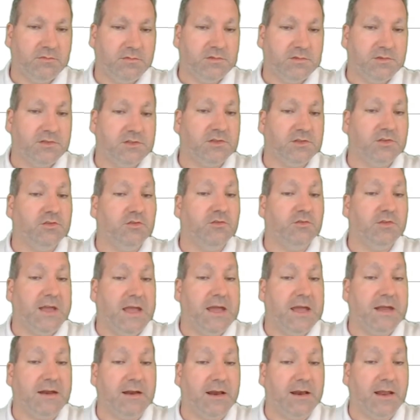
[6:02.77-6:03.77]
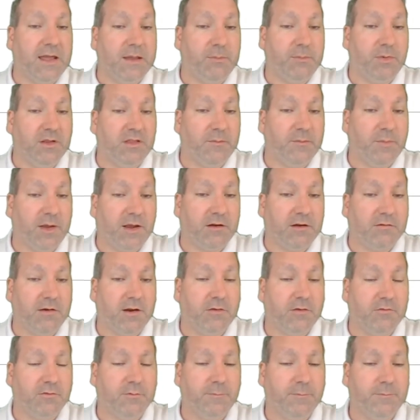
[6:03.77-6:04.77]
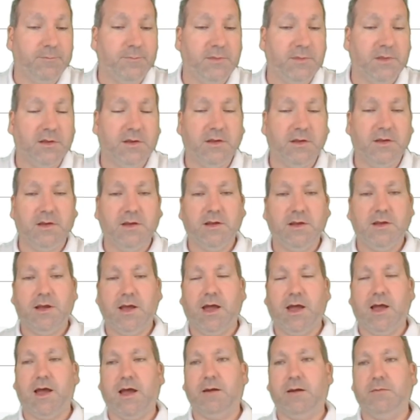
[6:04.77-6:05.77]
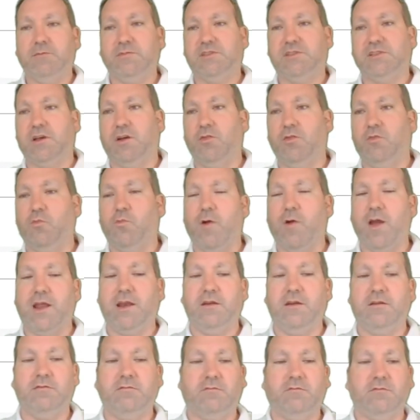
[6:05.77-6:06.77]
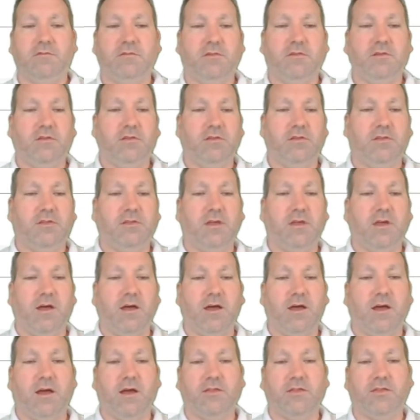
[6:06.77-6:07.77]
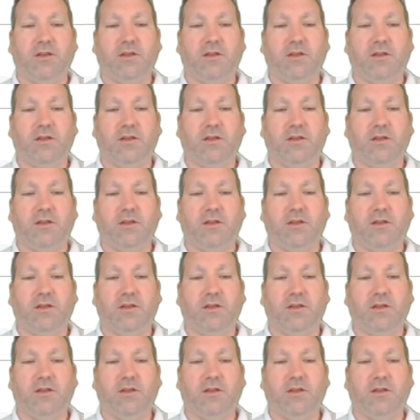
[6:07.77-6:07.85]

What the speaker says: to the hidden label in the background. So when the